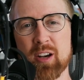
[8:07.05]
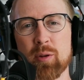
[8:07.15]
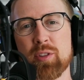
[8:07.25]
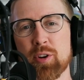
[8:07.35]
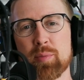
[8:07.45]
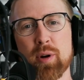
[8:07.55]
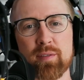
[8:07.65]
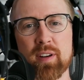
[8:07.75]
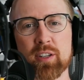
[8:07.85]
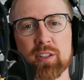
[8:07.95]
help
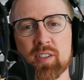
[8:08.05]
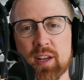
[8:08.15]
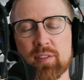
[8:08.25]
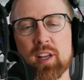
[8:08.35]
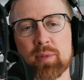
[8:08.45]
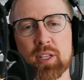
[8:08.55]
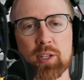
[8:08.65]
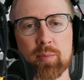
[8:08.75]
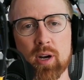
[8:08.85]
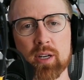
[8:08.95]
third-party vendors safely update
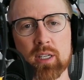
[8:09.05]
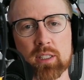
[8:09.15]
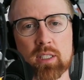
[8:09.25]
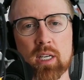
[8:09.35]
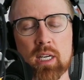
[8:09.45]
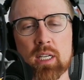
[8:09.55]
their products,